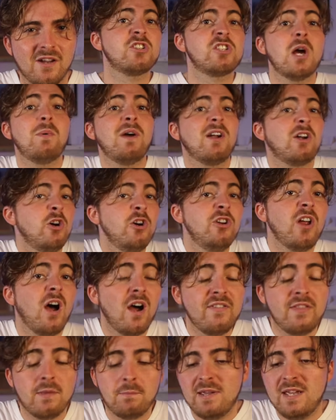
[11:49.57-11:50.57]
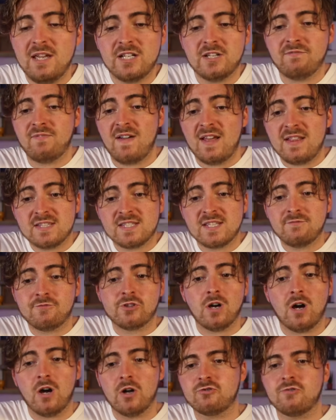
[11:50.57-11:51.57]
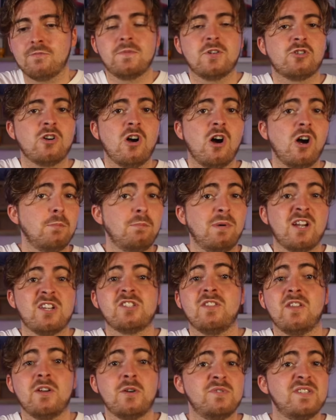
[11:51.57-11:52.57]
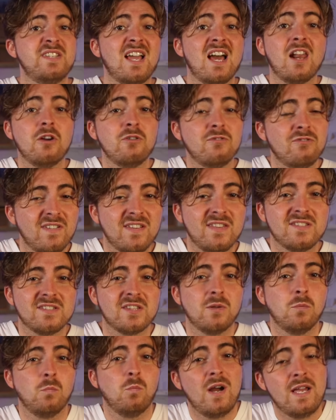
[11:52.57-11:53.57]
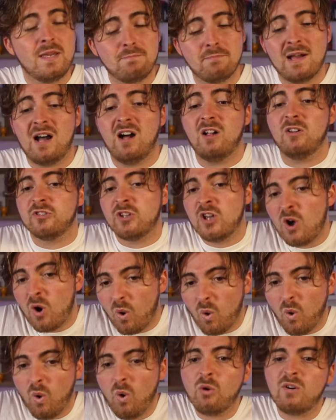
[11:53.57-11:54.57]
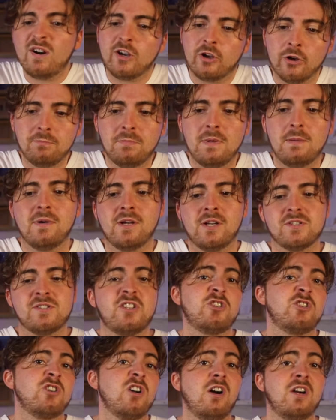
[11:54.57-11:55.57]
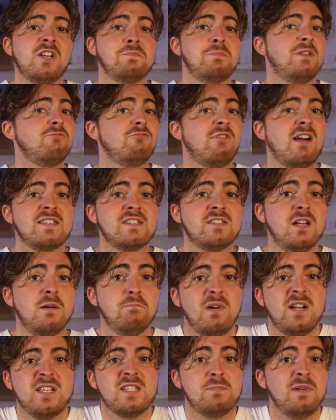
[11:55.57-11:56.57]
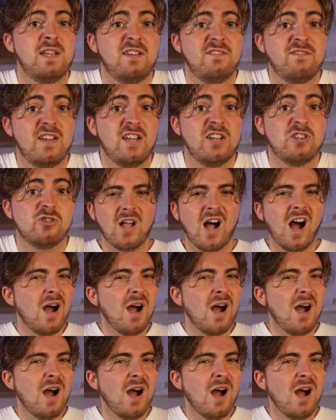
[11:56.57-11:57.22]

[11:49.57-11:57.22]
So it could either be a defensive charge from the shark because of those yellow fins and the weight belt, or it could be because the shark has been razzed up by speared fish.